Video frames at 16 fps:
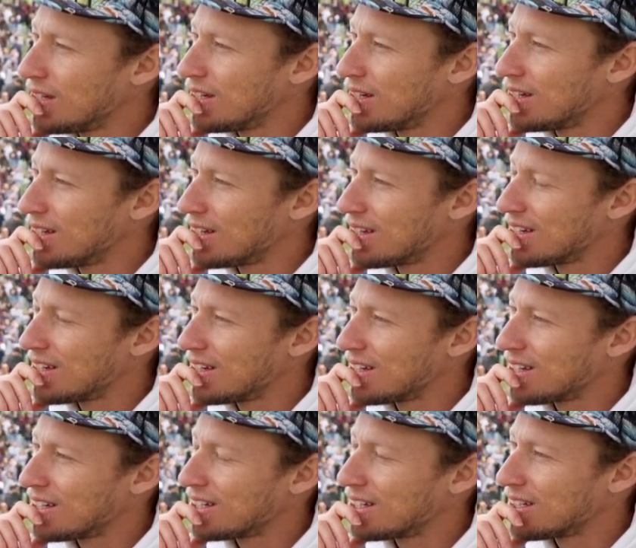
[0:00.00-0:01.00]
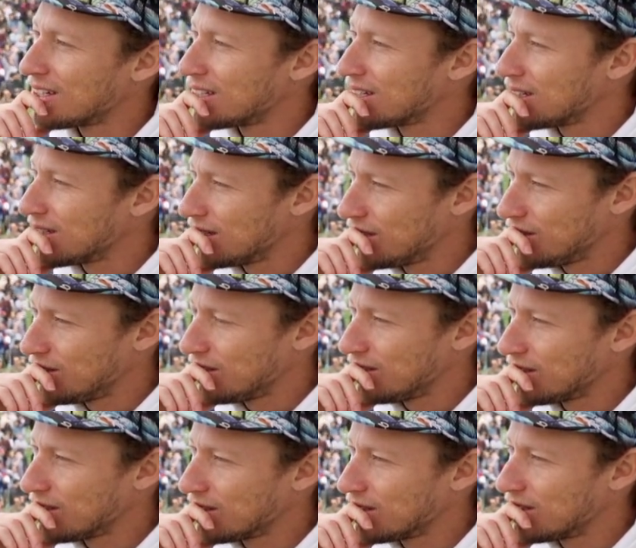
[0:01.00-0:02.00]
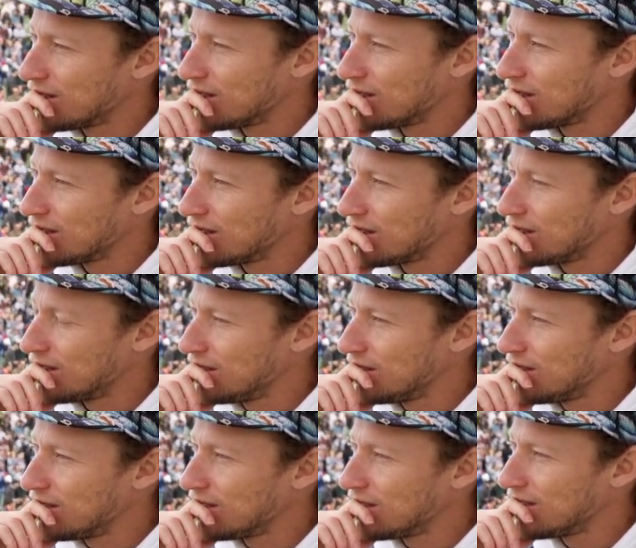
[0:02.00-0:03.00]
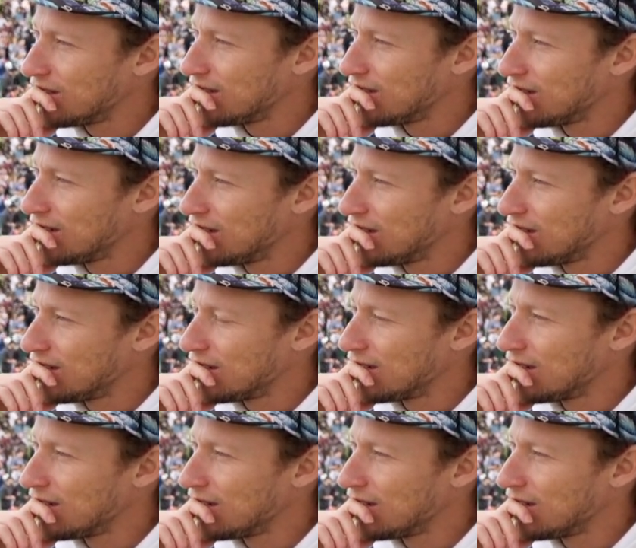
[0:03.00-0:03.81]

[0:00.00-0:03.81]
The person shown says nothing.